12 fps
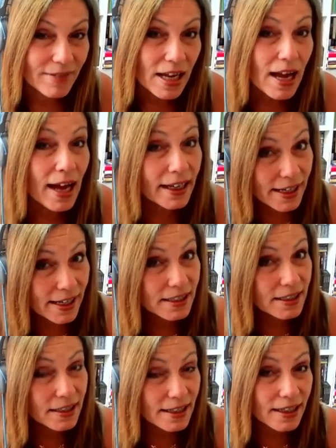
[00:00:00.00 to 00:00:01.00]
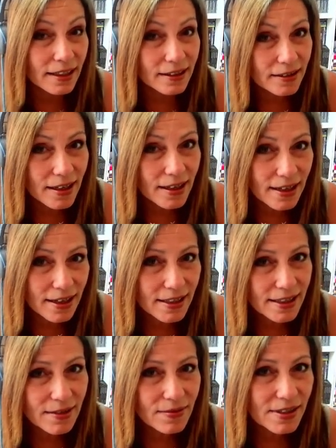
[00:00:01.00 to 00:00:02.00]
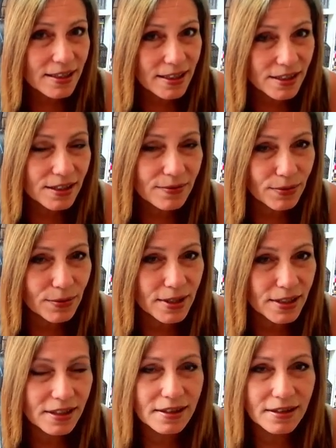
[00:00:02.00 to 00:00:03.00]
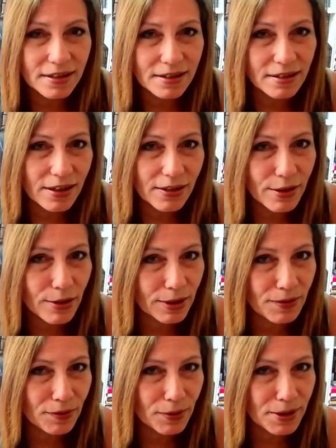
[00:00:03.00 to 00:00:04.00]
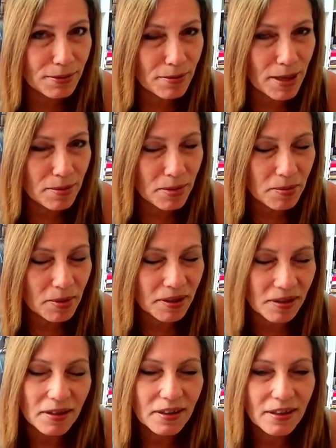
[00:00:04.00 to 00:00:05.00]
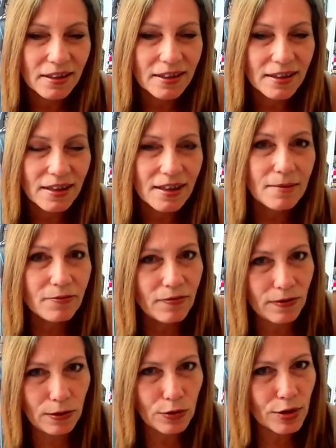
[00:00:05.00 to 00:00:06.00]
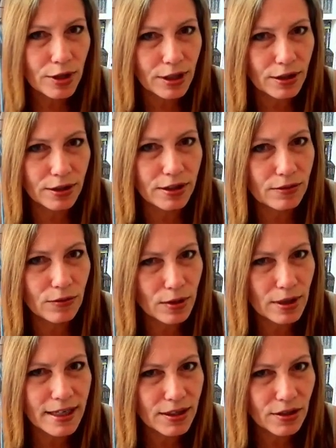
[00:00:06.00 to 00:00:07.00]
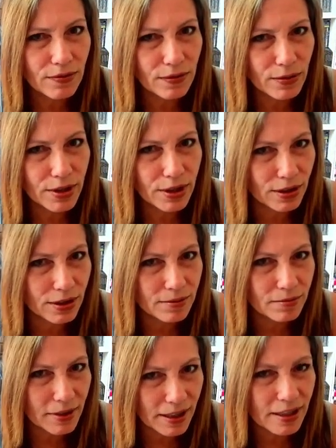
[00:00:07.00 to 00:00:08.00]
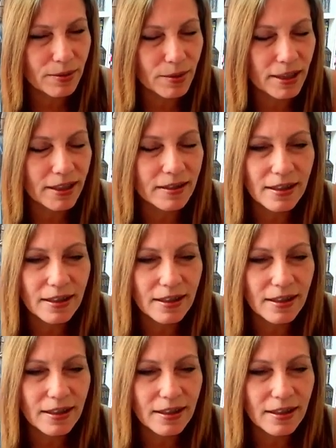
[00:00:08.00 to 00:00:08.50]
I can sing. I have a decent voice, karaoke voice maybe, but I'm Florida good, Orlando, Florida good anyway.